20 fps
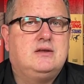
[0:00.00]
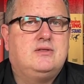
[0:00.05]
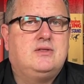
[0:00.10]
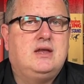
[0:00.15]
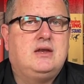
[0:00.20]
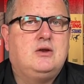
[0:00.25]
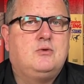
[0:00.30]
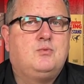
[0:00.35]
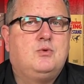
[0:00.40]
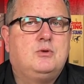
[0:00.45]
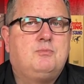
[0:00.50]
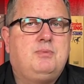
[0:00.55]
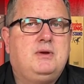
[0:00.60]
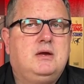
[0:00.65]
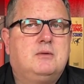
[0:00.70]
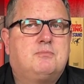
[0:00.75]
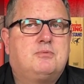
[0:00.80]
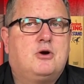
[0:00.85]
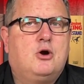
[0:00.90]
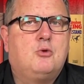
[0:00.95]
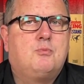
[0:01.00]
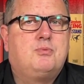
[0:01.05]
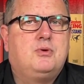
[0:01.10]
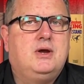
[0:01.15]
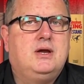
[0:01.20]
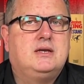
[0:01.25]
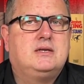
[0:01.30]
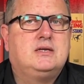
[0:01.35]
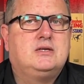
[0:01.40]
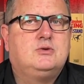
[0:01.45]
that it would be
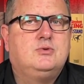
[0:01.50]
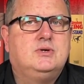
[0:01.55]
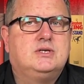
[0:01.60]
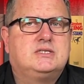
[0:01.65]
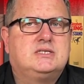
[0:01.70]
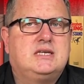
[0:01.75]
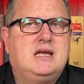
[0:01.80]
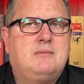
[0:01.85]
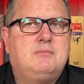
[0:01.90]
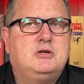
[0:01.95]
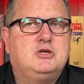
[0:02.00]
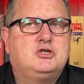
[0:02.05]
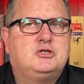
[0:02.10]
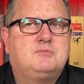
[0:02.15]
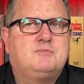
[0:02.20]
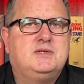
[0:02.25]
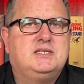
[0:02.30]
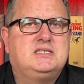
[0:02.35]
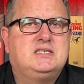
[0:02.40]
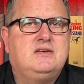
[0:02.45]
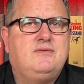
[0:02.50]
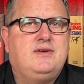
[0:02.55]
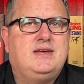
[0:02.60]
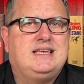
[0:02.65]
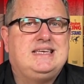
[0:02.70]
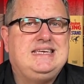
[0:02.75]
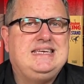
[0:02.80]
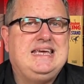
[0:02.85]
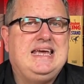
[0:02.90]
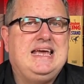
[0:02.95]
appropriate to establish specific
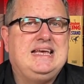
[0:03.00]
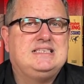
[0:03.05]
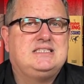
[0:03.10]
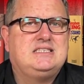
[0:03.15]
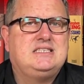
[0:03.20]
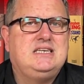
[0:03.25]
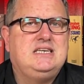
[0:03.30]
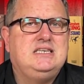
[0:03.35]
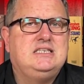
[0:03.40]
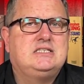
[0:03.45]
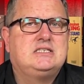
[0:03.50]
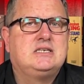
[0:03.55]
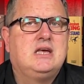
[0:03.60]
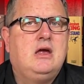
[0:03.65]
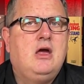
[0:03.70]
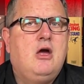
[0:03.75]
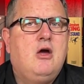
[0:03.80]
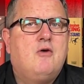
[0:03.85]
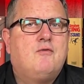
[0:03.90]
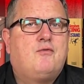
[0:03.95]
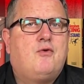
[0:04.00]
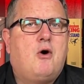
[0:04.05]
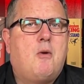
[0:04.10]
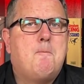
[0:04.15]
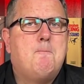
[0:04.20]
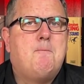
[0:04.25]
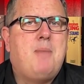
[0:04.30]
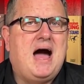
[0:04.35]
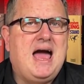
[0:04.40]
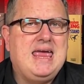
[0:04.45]
TACs for
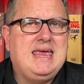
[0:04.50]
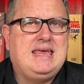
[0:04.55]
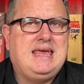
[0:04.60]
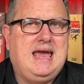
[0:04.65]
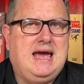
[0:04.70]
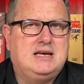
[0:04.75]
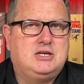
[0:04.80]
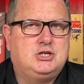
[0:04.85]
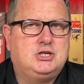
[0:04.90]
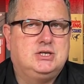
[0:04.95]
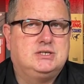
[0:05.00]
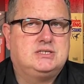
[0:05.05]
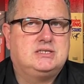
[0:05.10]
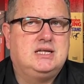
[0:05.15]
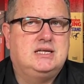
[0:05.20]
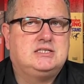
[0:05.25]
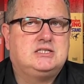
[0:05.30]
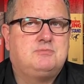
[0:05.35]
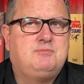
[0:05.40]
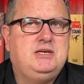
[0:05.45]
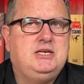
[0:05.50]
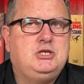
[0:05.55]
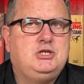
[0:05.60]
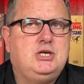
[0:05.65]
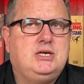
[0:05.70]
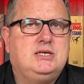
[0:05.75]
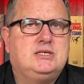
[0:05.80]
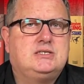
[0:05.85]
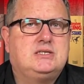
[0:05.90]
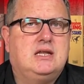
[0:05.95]
bycatchers, that
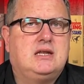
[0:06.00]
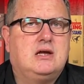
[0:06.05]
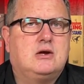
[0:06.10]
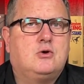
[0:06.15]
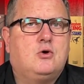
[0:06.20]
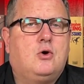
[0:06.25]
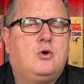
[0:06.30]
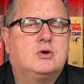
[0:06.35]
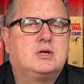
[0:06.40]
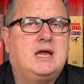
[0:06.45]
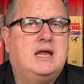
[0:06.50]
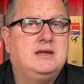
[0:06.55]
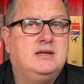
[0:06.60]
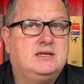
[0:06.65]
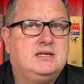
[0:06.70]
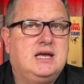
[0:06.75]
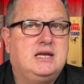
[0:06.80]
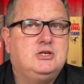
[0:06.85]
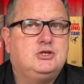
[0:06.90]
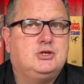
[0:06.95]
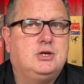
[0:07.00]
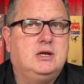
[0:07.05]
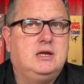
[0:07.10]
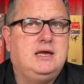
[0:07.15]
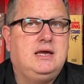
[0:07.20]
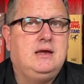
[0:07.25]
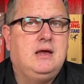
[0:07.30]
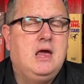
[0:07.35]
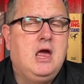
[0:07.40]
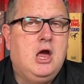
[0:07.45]
species that are caught
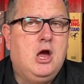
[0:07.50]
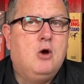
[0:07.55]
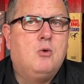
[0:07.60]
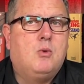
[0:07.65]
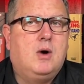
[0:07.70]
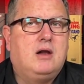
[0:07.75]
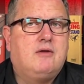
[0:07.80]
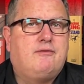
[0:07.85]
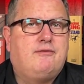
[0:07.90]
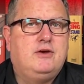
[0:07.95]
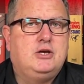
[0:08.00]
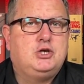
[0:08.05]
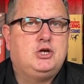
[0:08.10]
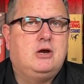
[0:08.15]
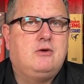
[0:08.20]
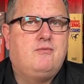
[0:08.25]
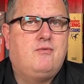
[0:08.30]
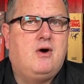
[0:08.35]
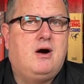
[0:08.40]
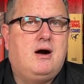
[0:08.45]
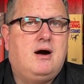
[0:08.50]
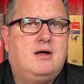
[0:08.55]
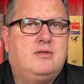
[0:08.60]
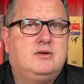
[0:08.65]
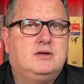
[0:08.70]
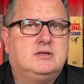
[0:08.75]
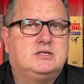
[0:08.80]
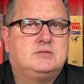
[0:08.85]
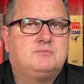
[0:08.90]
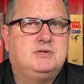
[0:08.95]
unintentionally while fishing for
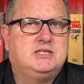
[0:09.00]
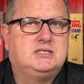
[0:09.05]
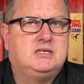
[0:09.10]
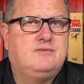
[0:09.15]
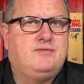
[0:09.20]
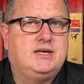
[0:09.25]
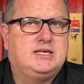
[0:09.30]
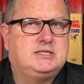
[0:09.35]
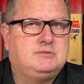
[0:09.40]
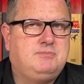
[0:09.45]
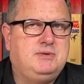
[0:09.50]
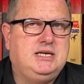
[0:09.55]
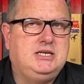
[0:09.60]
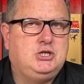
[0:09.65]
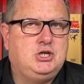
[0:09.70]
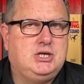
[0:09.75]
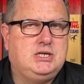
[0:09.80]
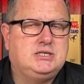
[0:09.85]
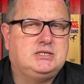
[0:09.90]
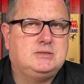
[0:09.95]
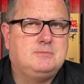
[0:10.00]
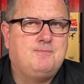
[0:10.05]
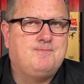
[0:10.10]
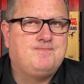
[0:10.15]
other specific species.